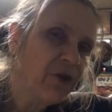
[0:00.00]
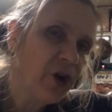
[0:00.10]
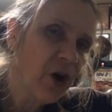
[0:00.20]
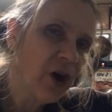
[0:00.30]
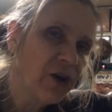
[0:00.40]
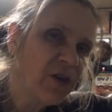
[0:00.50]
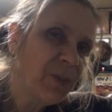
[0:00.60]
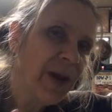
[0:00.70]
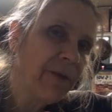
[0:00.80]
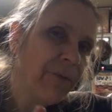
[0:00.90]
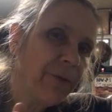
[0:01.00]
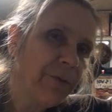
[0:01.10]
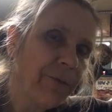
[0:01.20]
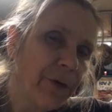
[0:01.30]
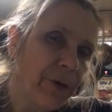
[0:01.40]
jars, pay for
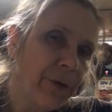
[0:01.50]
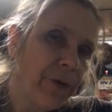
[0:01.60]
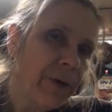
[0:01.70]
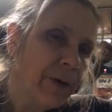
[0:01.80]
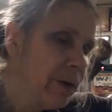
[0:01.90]
the food,